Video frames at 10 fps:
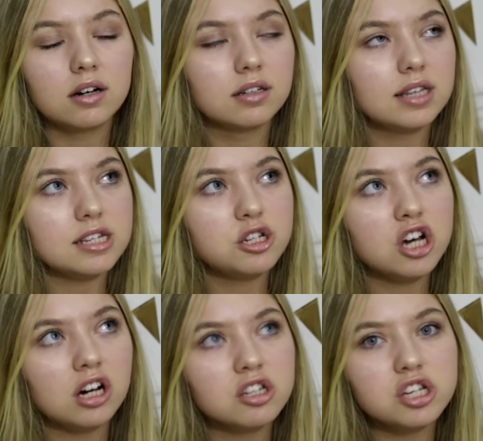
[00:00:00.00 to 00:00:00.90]

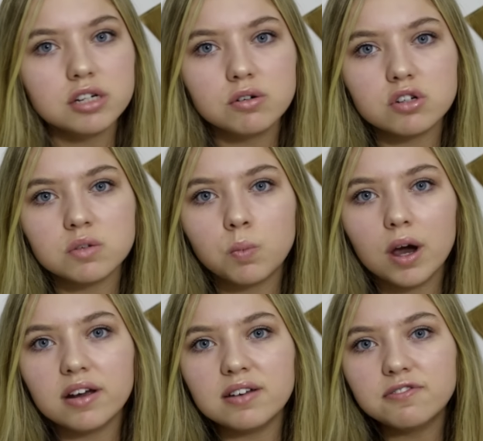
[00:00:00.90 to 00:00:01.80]
young children
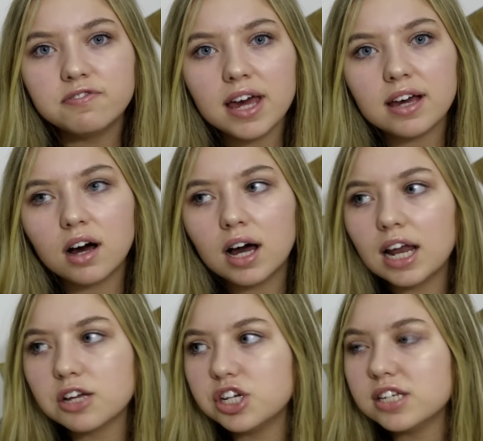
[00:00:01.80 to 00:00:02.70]
wearing fake
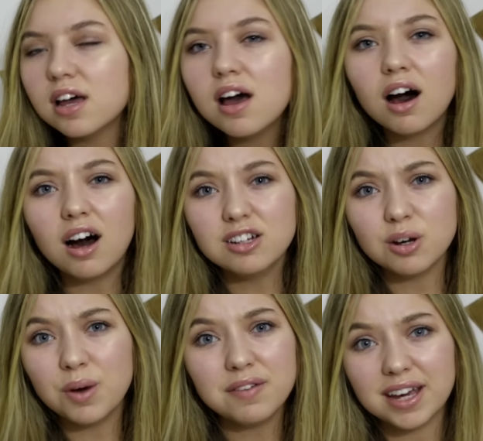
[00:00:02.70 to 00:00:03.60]
eyelashes. I
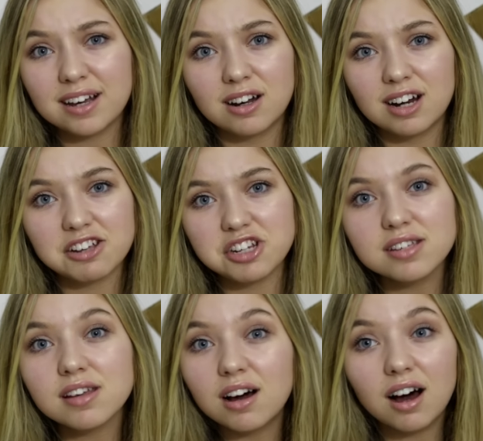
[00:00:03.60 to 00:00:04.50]
don't wear fake
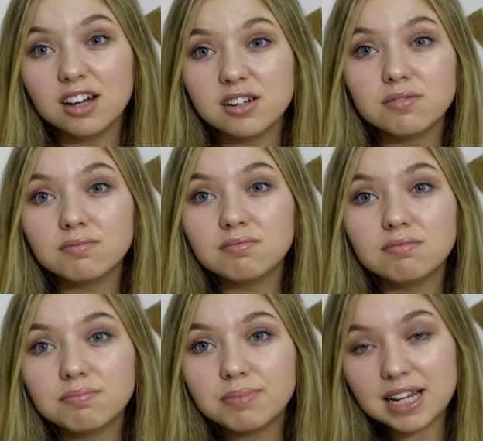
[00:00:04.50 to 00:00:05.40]
eyelashes. I don't
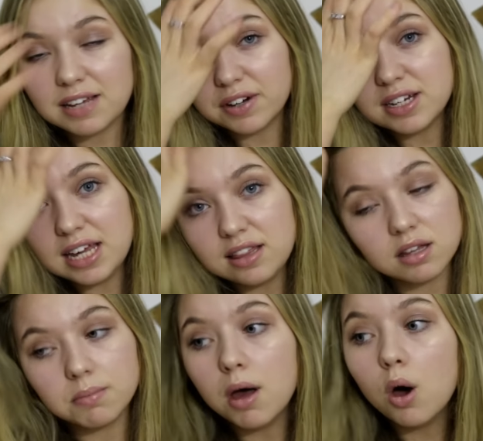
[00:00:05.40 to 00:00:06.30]
believe I need
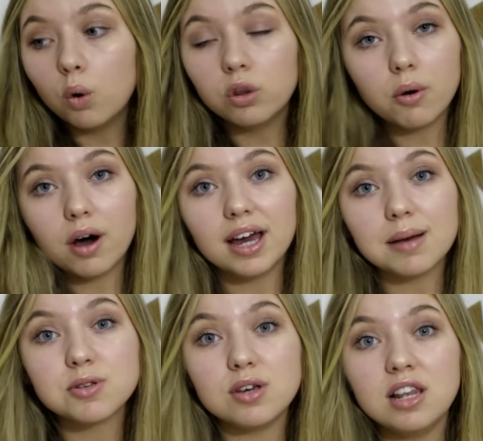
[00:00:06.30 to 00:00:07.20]
them. Although I
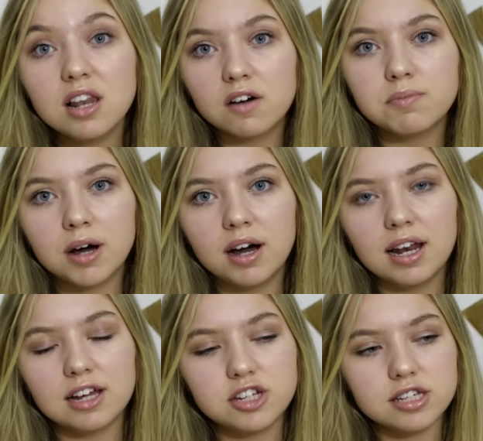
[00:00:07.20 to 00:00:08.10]
absolutely love my
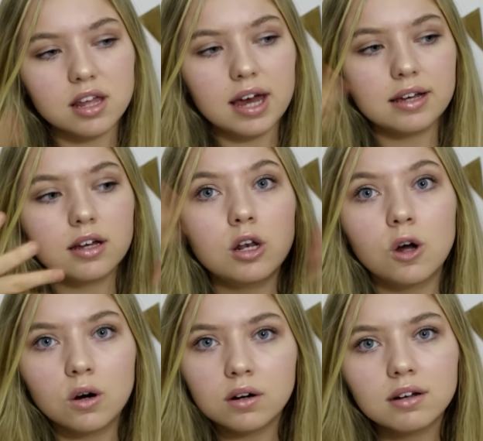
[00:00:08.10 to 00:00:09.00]
eyelashes like
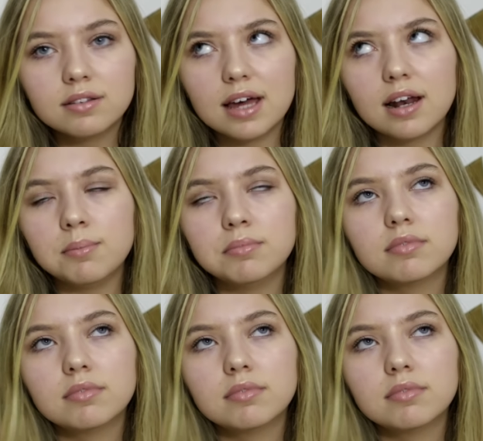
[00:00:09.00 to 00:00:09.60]
long. They're like,